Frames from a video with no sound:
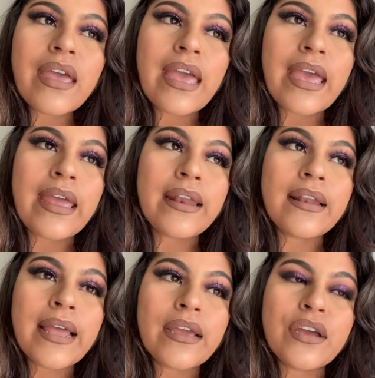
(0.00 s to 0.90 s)

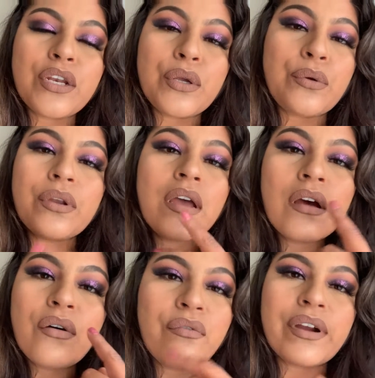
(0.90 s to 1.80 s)
and like a nude
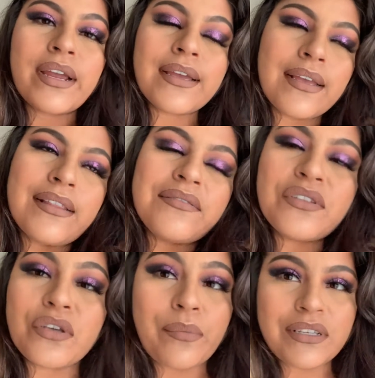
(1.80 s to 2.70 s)
over it, and
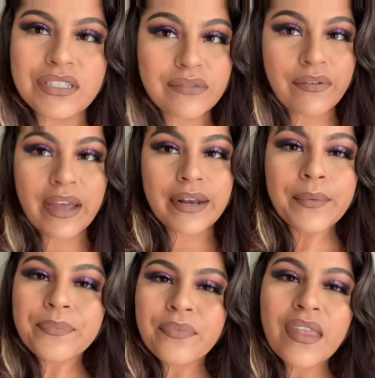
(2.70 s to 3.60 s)
you'll be just fine.